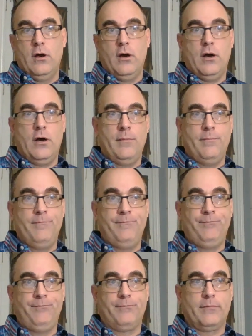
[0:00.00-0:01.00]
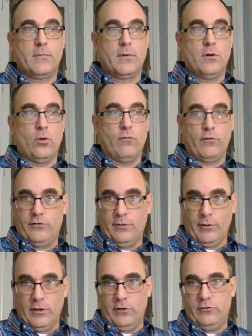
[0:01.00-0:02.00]
um,
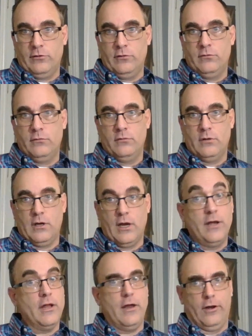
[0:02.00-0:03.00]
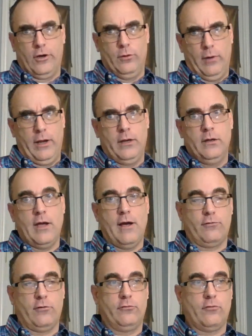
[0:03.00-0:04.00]
overstimulation, and not in a good way
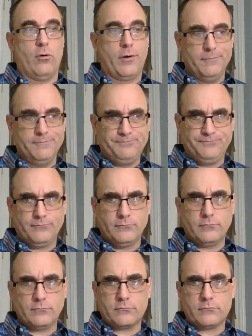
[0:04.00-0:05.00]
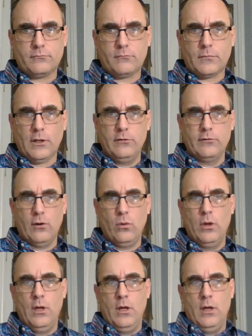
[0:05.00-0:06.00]
after a stroke. So
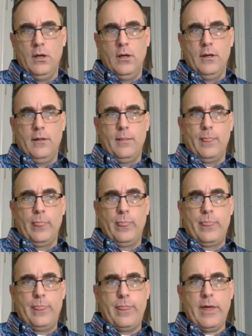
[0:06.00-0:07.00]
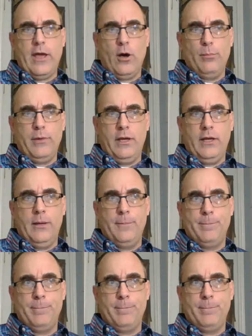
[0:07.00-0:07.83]
they help me